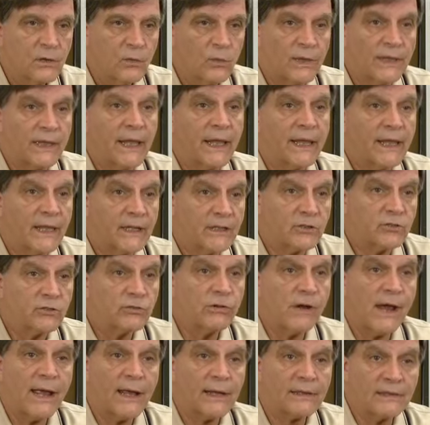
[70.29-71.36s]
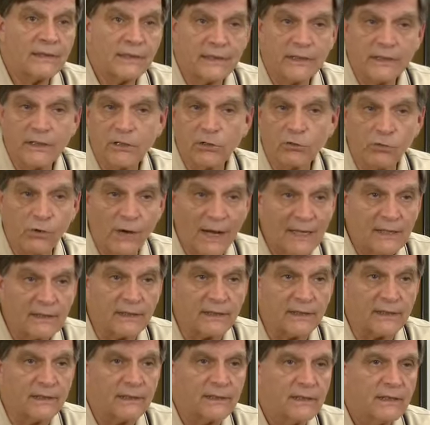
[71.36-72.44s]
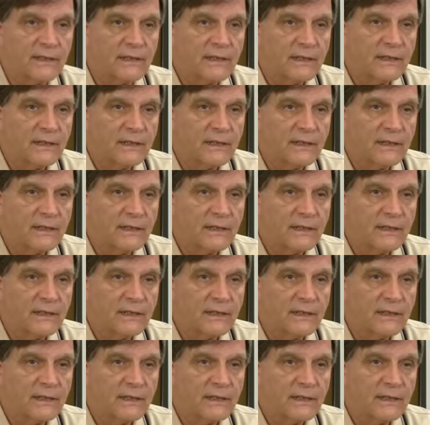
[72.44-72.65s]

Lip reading: When they contract incorrectly,